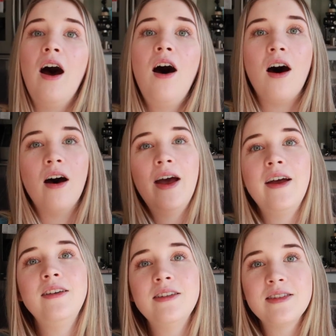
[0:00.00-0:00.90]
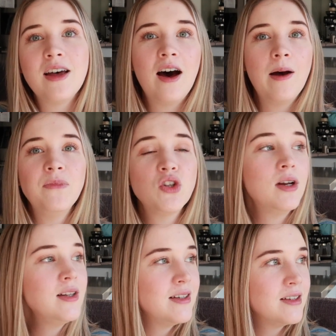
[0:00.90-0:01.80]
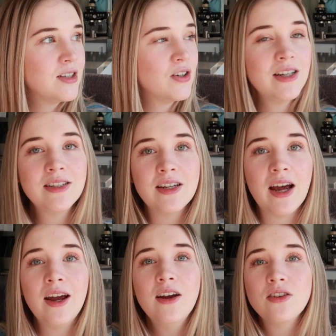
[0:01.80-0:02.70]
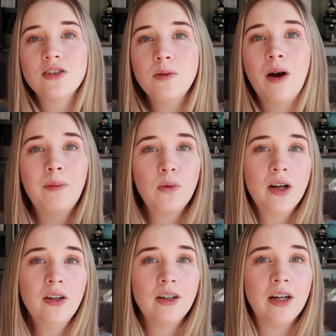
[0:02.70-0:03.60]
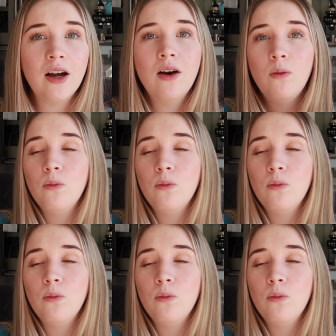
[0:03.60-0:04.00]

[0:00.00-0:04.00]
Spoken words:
Oh, and it's 26 degrees today, so you might be wondering,